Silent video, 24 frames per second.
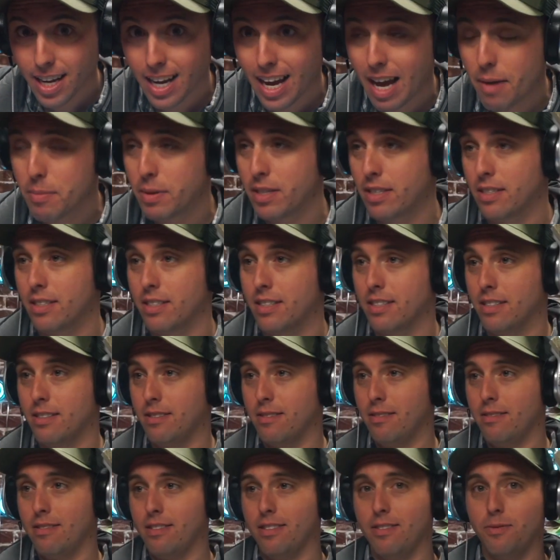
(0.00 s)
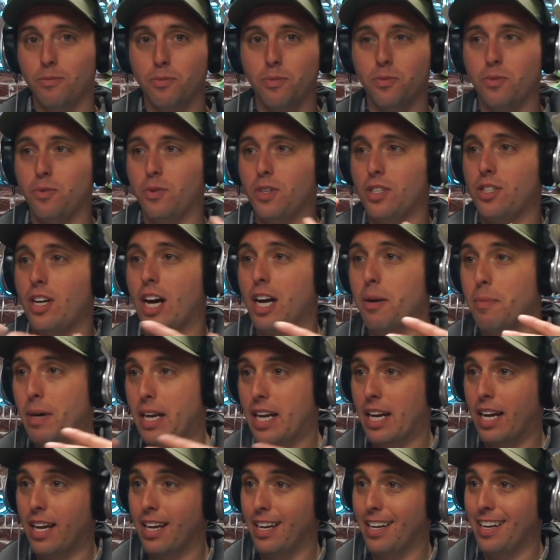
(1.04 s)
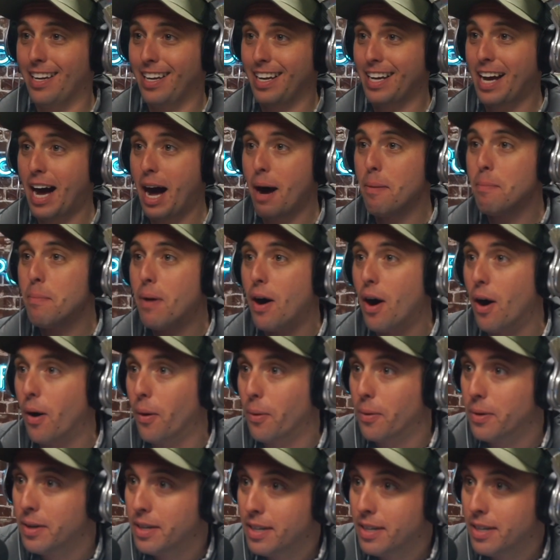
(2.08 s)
I mean, talk about a combo.